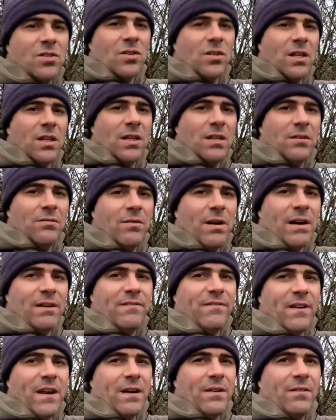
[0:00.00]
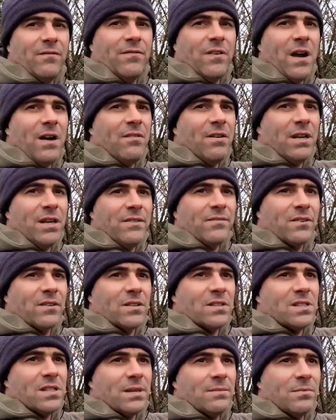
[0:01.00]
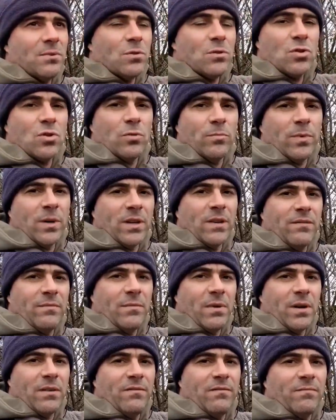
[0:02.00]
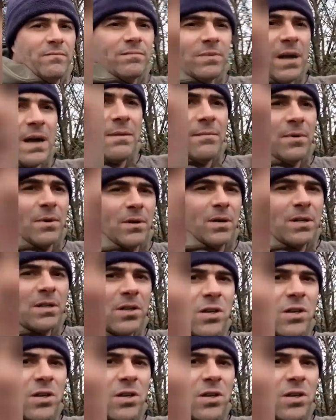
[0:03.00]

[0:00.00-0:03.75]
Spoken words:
got the little red flower, very difficult to see. I'm not sure my camera can